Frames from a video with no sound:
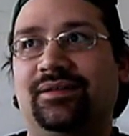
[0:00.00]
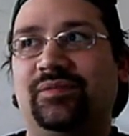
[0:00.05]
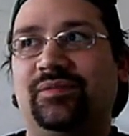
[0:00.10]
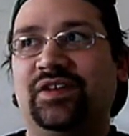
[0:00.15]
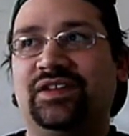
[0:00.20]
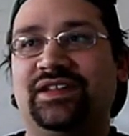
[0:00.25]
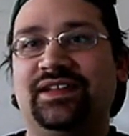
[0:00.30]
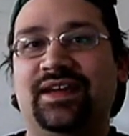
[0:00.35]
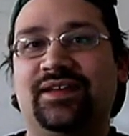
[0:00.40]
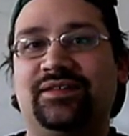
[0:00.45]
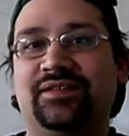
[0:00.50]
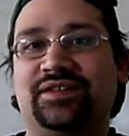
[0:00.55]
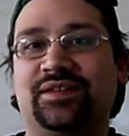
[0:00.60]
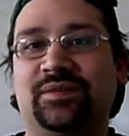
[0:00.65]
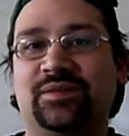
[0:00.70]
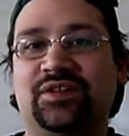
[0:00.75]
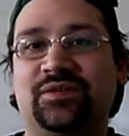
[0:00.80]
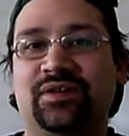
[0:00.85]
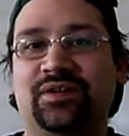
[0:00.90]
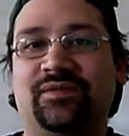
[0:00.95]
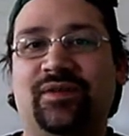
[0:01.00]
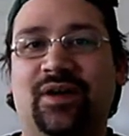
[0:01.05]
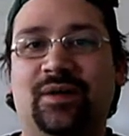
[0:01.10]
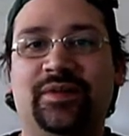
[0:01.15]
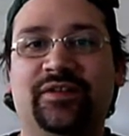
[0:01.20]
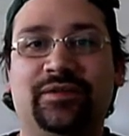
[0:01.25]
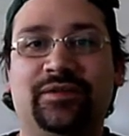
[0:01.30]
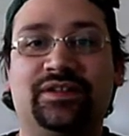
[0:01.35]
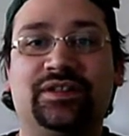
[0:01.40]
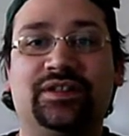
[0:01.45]
put together some sort of
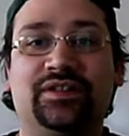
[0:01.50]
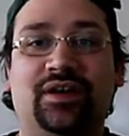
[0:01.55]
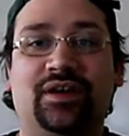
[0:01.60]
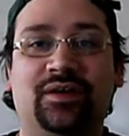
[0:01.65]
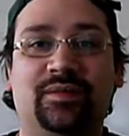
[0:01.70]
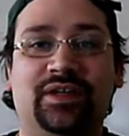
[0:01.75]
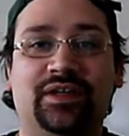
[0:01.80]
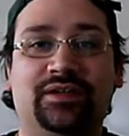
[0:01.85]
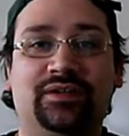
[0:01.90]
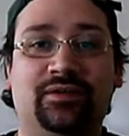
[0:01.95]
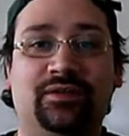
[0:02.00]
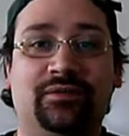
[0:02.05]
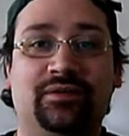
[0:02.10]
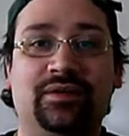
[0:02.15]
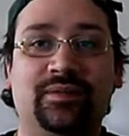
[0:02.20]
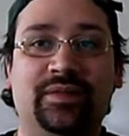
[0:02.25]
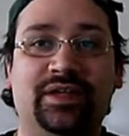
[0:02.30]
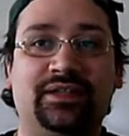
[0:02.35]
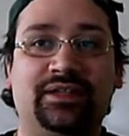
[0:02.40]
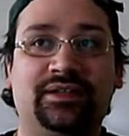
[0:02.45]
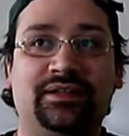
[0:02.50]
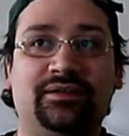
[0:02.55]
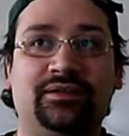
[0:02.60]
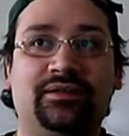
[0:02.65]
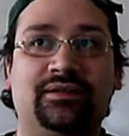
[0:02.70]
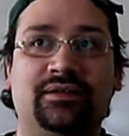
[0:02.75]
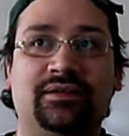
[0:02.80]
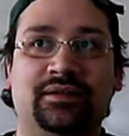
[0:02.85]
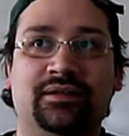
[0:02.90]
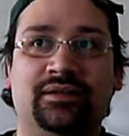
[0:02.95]
Army versus Army tournament
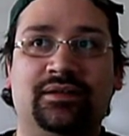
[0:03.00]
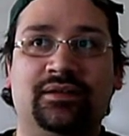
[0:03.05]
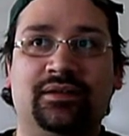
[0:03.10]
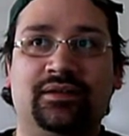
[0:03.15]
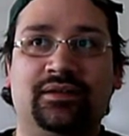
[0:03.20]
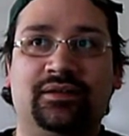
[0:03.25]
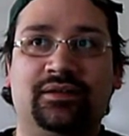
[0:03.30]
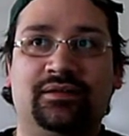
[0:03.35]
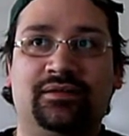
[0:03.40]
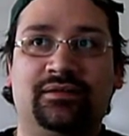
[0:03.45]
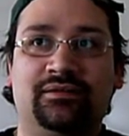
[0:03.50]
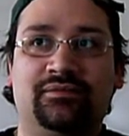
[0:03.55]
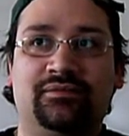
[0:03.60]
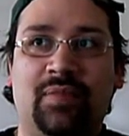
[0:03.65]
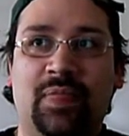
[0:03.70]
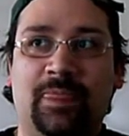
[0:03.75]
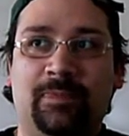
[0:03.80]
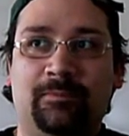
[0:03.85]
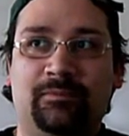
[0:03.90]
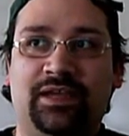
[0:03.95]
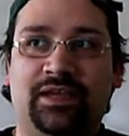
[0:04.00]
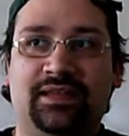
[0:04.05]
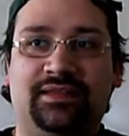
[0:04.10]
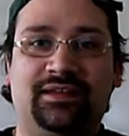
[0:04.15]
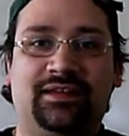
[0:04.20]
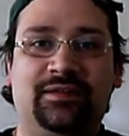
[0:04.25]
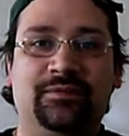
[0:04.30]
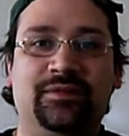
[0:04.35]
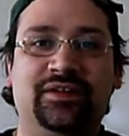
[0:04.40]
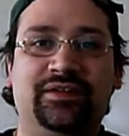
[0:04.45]
to get the
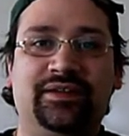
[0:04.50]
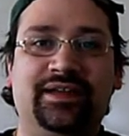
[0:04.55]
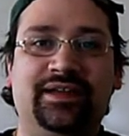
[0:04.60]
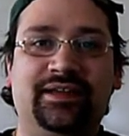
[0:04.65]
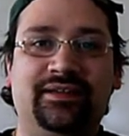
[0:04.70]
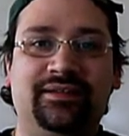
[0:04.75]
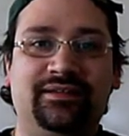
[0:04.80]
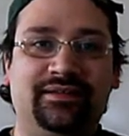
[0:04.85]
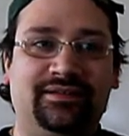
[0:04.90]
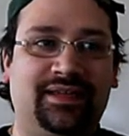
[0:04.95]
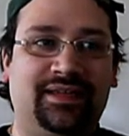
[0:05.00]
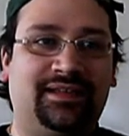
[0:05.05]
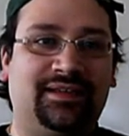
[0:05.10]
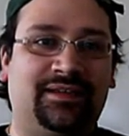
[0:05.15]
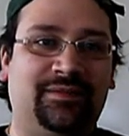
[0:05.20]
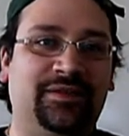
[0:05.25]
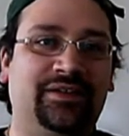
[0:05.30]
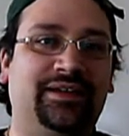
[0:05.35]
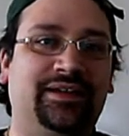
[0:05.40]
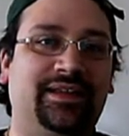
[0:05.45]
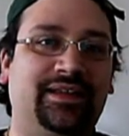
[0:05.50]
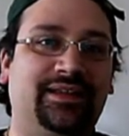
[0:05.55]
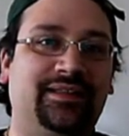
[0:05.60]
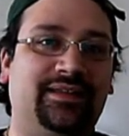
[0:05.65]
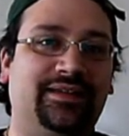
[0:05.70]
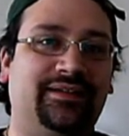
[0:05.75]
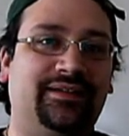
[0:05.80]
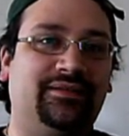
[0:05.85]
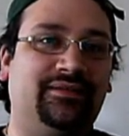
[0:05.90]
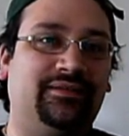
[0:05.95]
community in
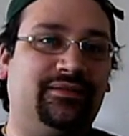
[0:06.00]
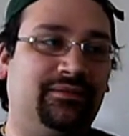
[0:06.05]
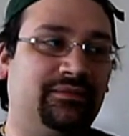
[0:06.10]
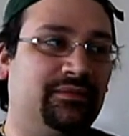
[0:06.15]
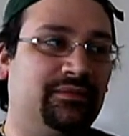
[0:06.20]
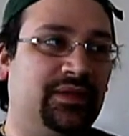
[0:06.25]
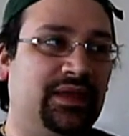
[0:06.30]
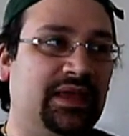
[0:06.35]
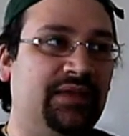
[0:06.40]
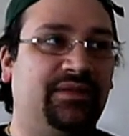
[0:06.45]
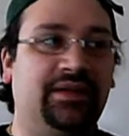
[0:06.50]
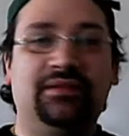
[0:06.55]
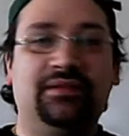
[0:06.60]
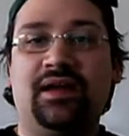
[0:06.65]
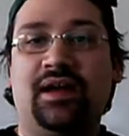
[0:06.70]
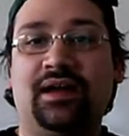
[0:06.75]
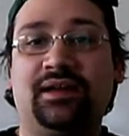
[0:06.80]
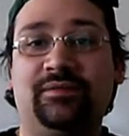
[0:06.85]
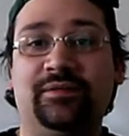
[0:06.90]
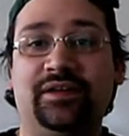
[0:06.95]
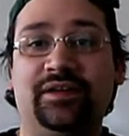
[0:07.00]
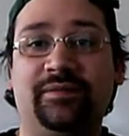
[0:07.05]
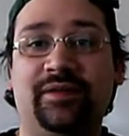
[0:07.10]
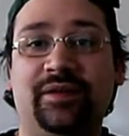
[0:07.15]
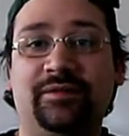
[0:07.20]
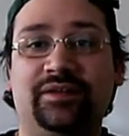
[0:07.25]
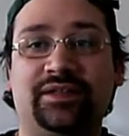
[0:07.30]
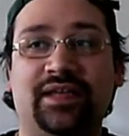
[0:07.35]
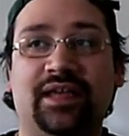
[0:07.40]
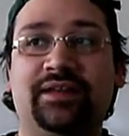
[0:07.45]
there, even non-community
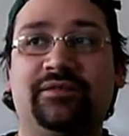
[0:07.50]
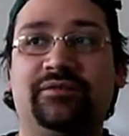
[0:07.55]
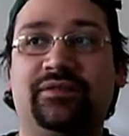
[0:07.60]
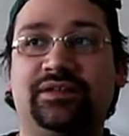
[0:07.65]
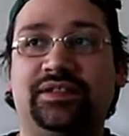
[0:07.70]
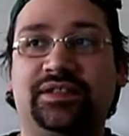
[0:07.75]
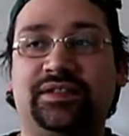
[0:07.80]
members, anyone,